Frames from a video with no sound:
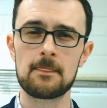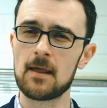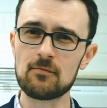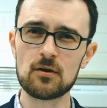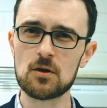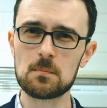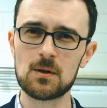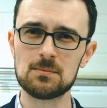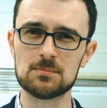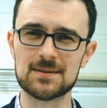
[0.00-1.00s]
I've got no
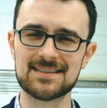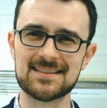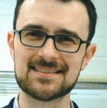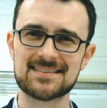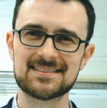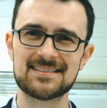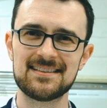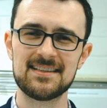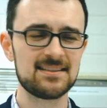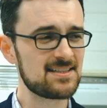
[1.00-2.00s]
problem with this.
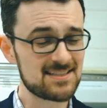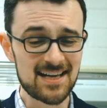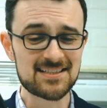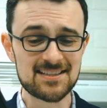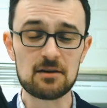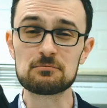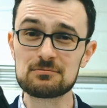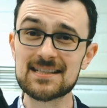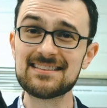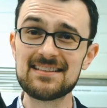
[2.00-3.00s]
This is actually a
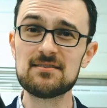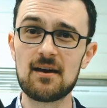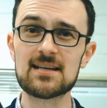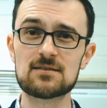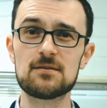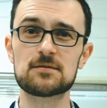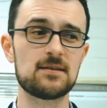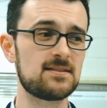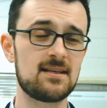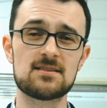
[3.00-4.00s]
really nice
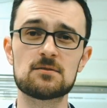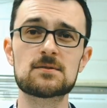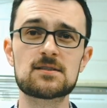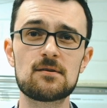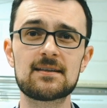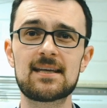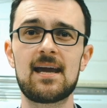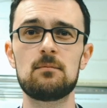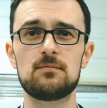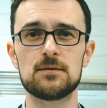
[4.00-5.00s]
visualization. It was certainly
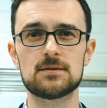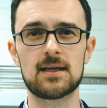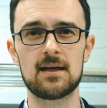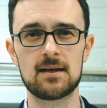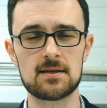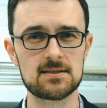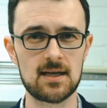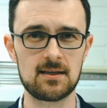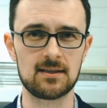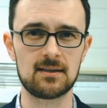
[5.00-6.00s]
helpful to get an
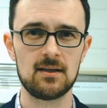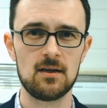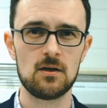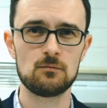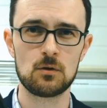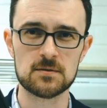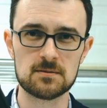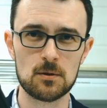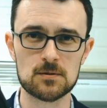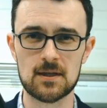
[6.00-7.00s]
understanding of what was the
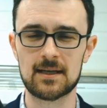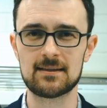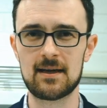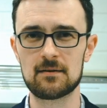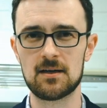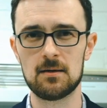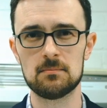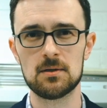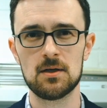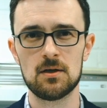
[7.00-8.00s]
most likely
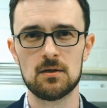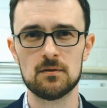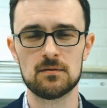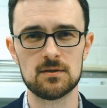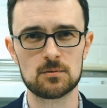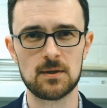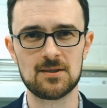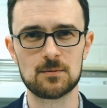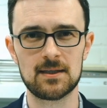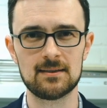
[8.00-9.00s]
outcome of the
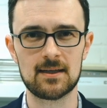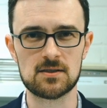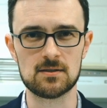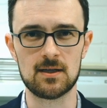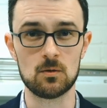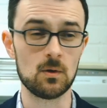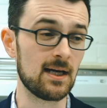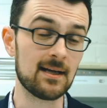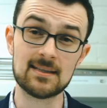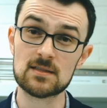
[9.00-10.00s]
2020 election and
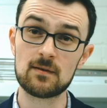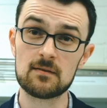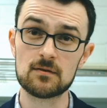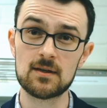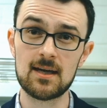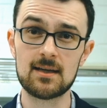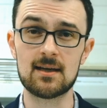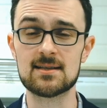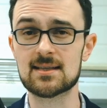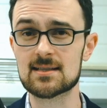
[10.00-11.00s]
why. And these 538
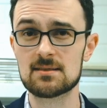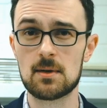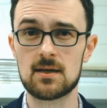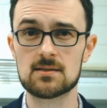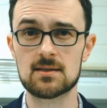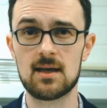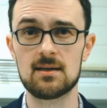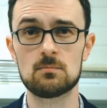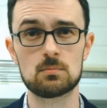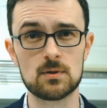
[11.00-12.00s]
guys actually managed to get
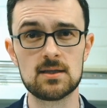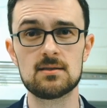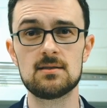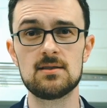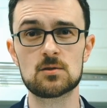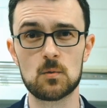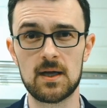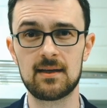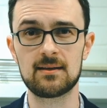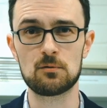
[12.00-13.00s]
it pretty squarely